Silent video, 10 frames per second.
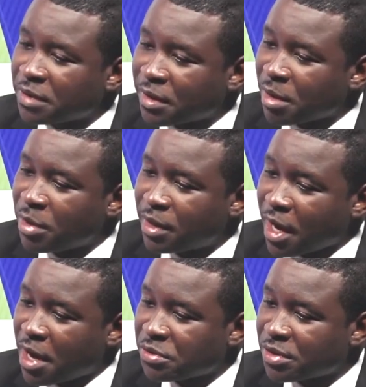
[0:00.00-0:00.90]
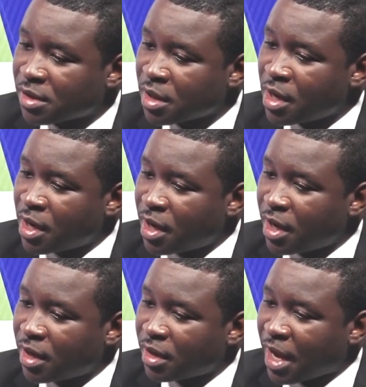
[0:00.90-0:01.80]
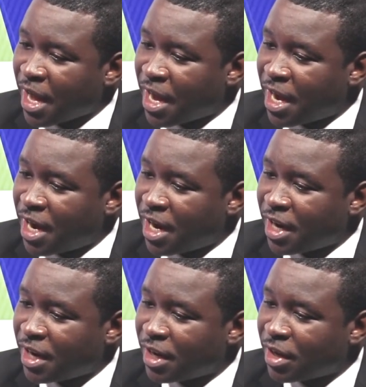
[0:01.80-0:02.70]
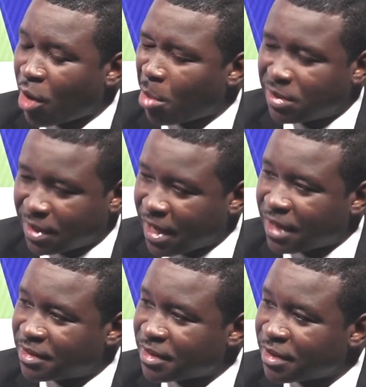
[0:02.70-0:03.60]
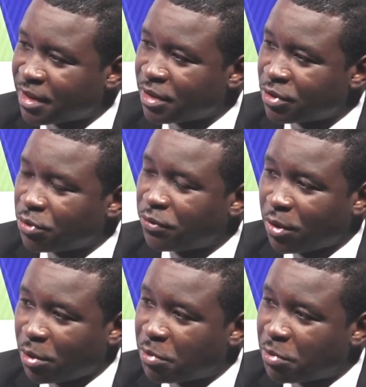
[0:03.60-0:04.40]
think that media houses are obligated to follow